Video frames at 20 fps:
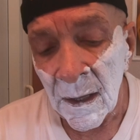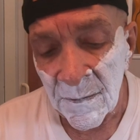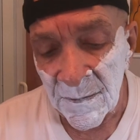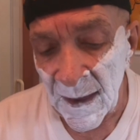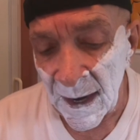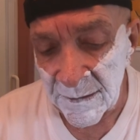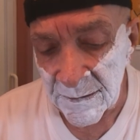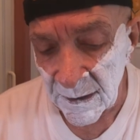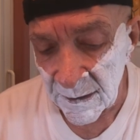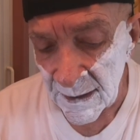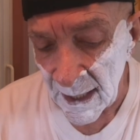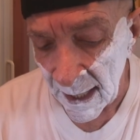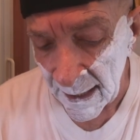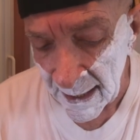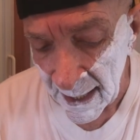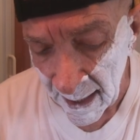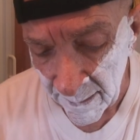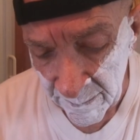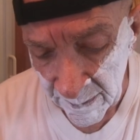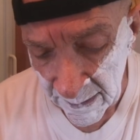That did not
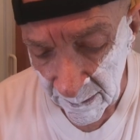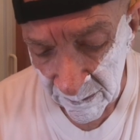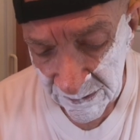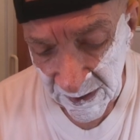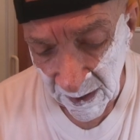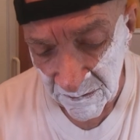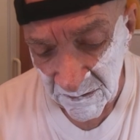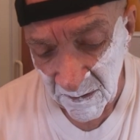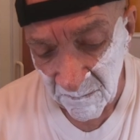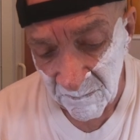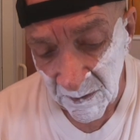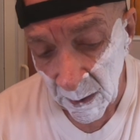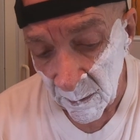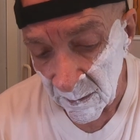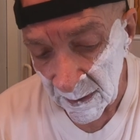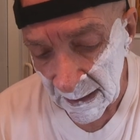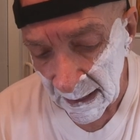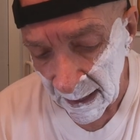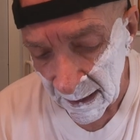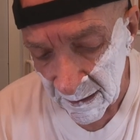happen. It was at the
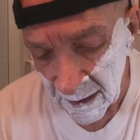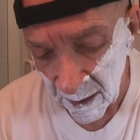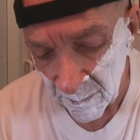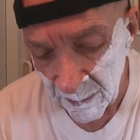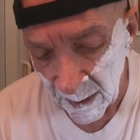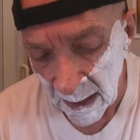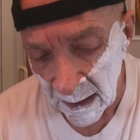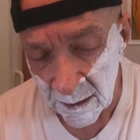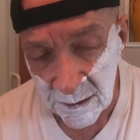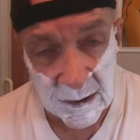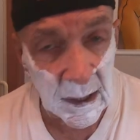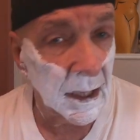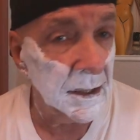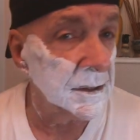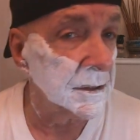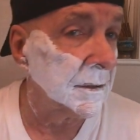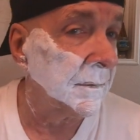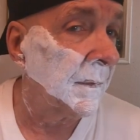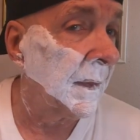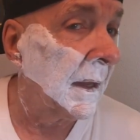very end he
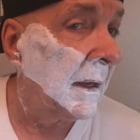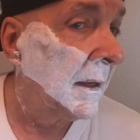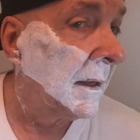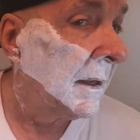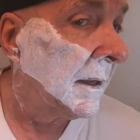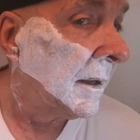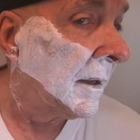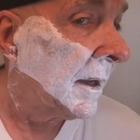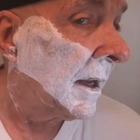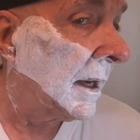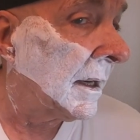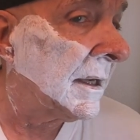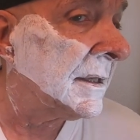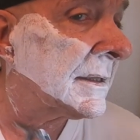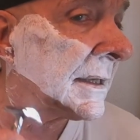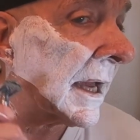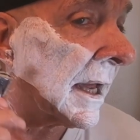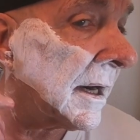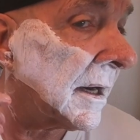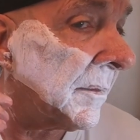apologized. At
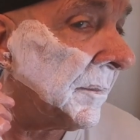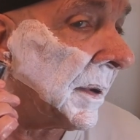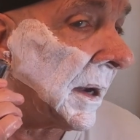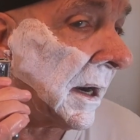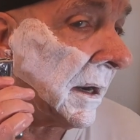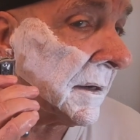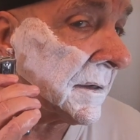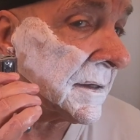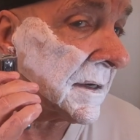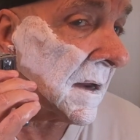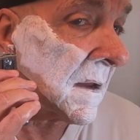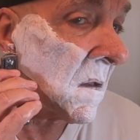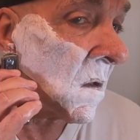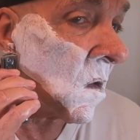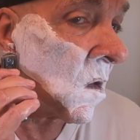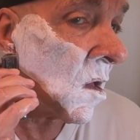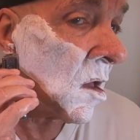least I got an apology.